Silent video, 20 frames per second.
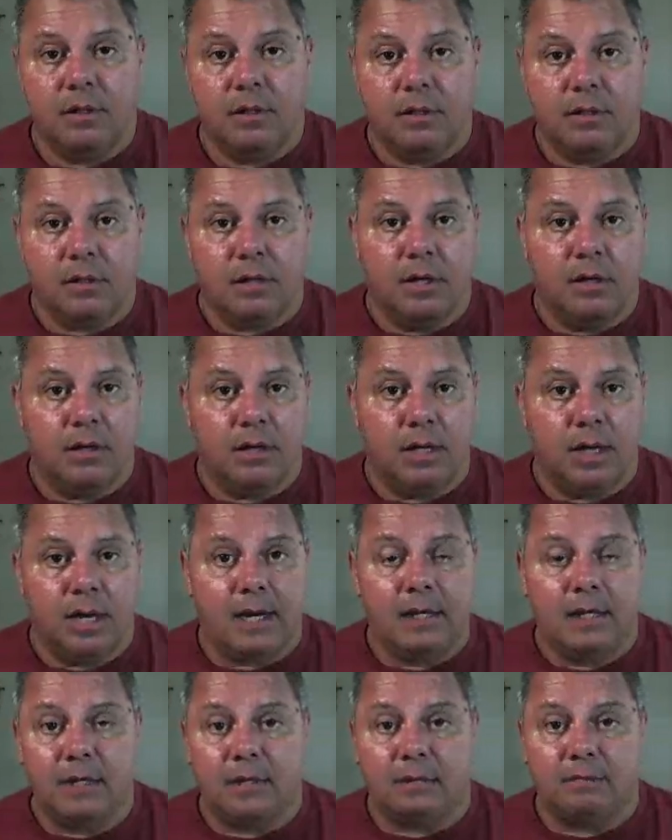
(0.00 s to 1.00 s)
Okay, a lot
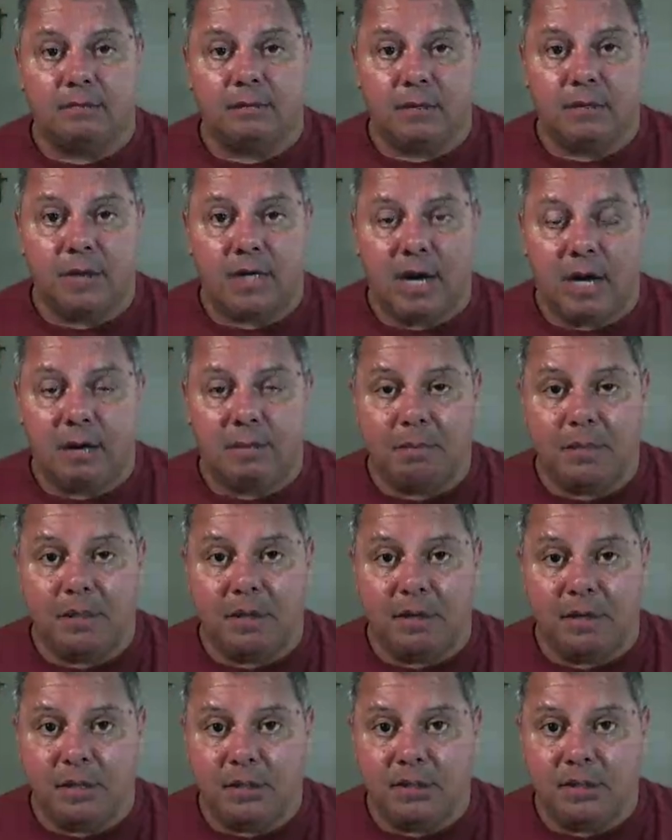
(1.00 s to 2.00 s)
of these are very common.
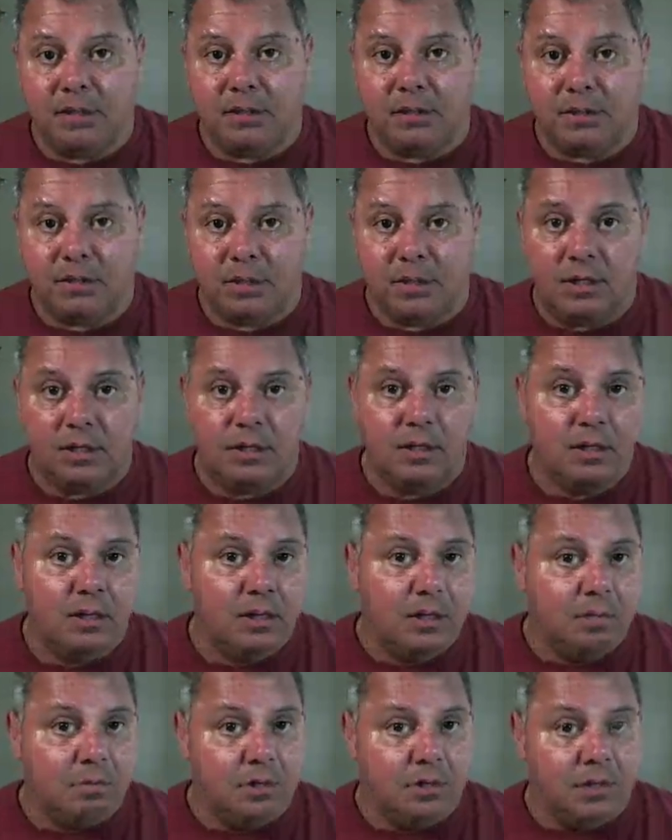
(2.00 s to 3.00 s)
They're easy to see,
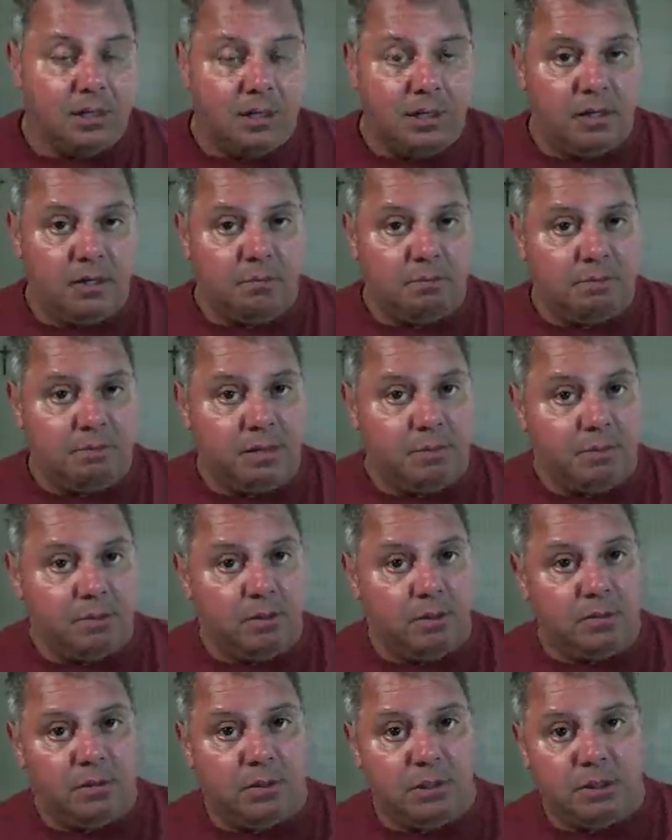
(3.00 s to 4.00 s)
but people
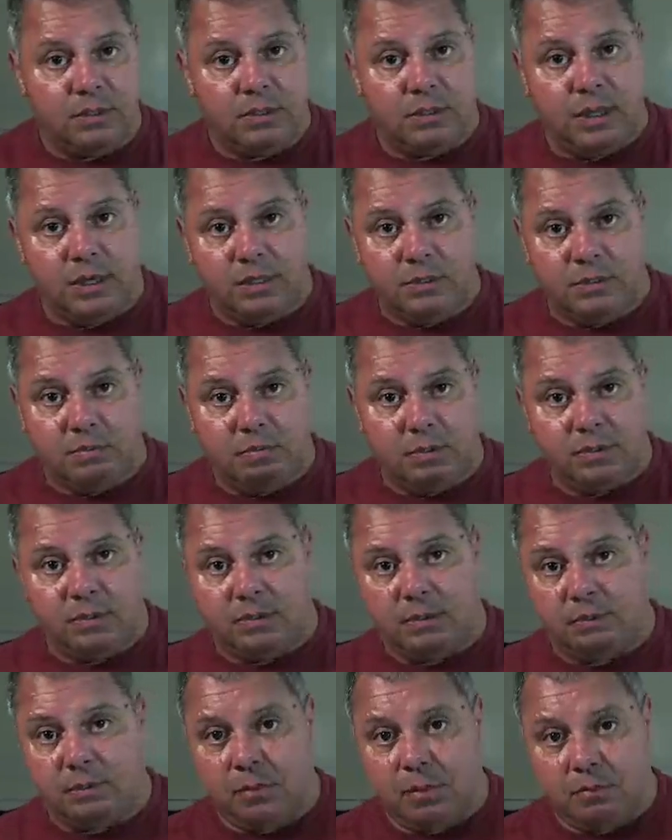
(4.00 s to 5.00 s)
don't understand as much as
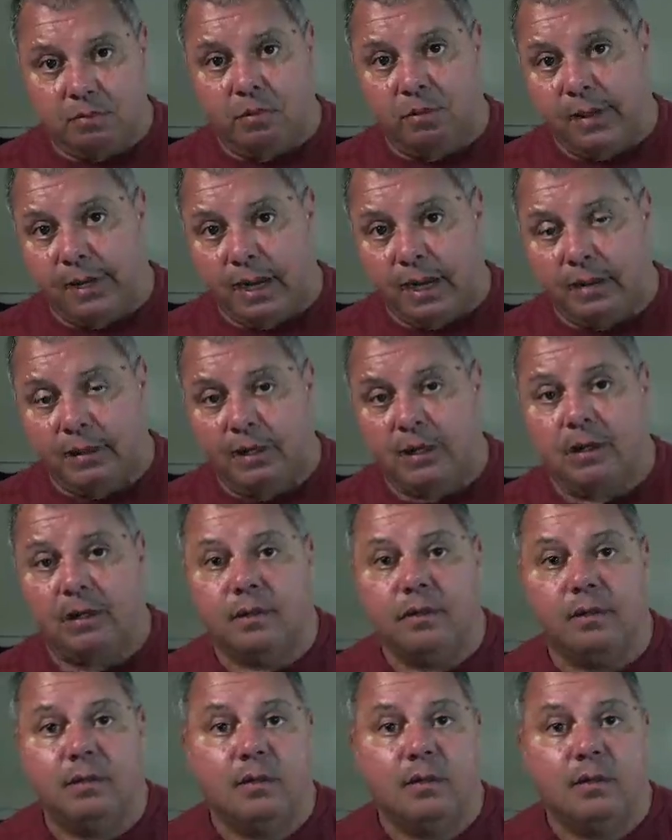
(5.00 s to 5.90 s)
I'm going to point out here.